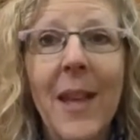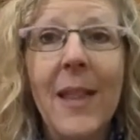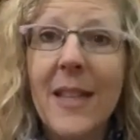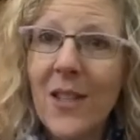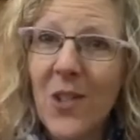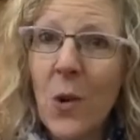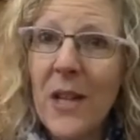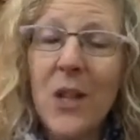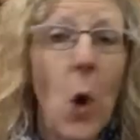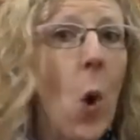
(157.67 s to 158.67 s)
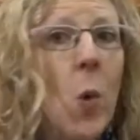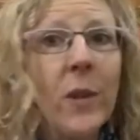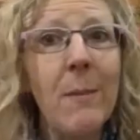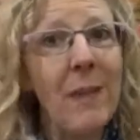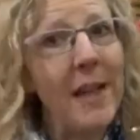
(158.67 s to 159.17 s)
This is going to
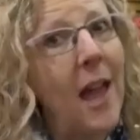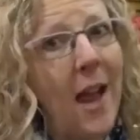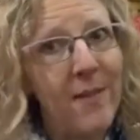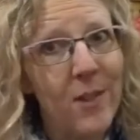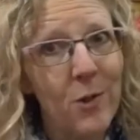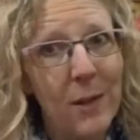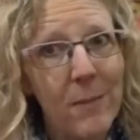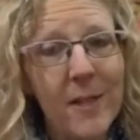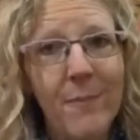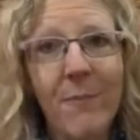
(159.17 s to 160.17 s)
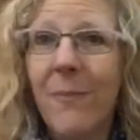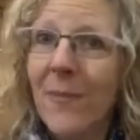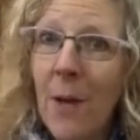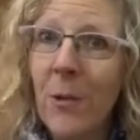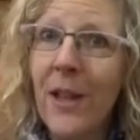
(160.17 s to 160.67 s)
only be live streamed.
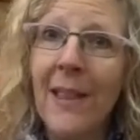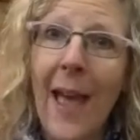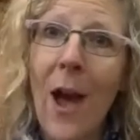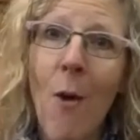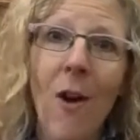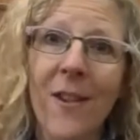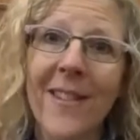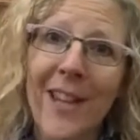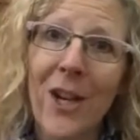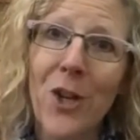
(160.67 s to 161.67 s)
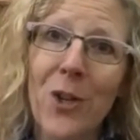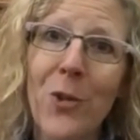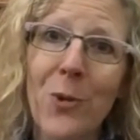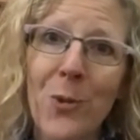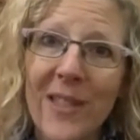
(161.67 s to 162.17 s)
That will allow our singers
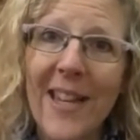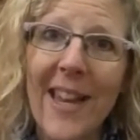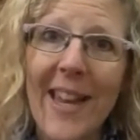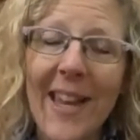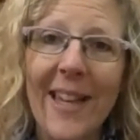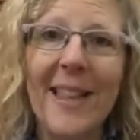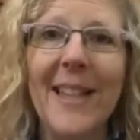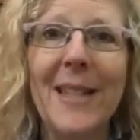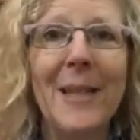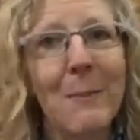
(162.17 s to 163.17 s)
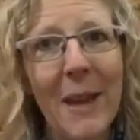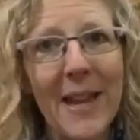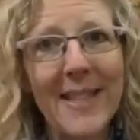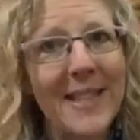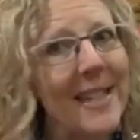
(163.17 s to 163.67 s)
to sing in this
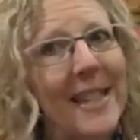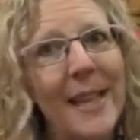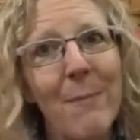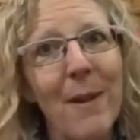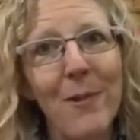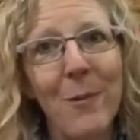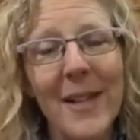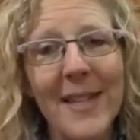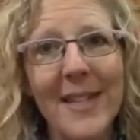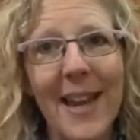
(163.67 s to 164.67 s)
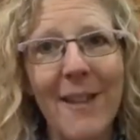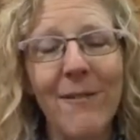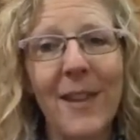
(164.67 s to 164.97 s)
space and to keep everyone safe.